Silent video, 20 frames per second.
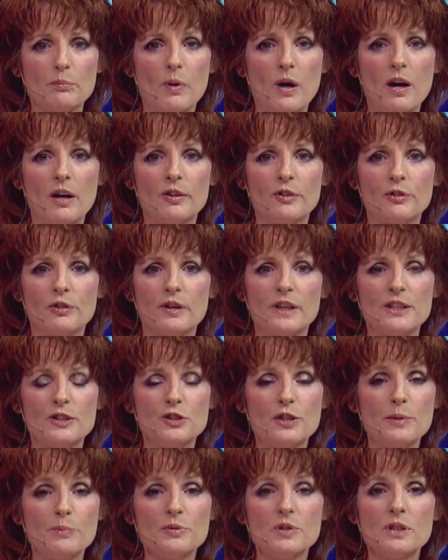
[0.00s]
ponder
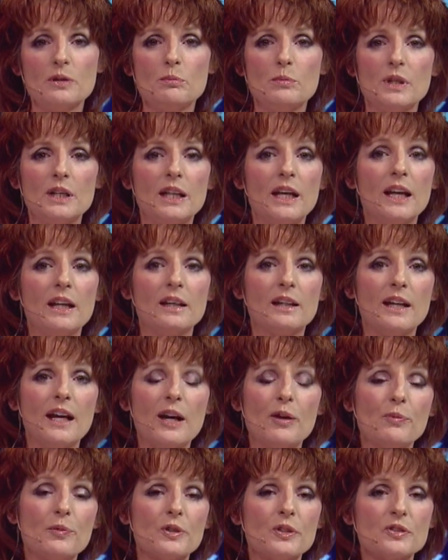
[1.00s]
Egyptian mediated
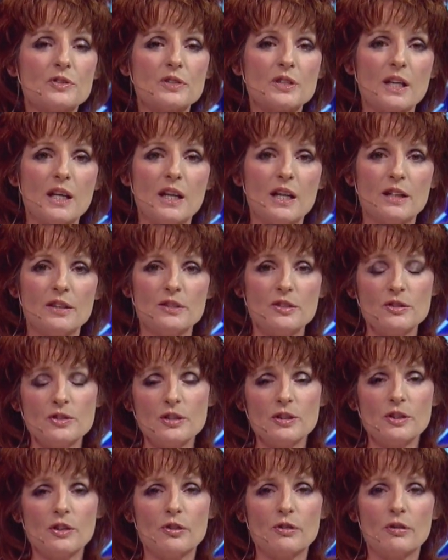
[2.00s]
efforts to
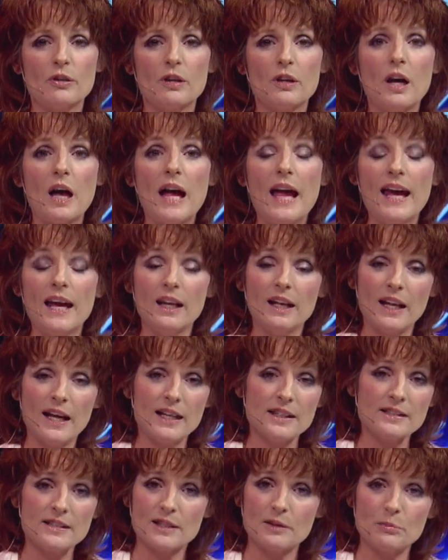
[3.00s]
secure a
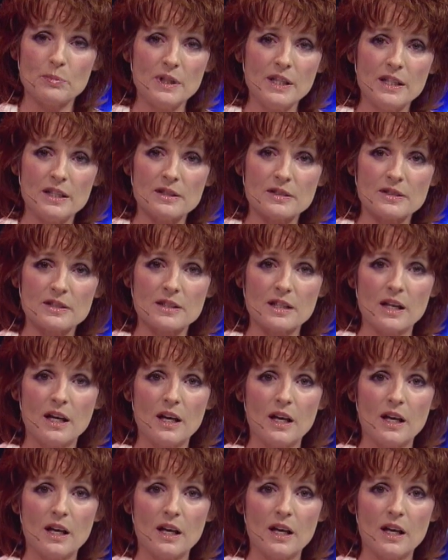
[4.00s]
lasting peace.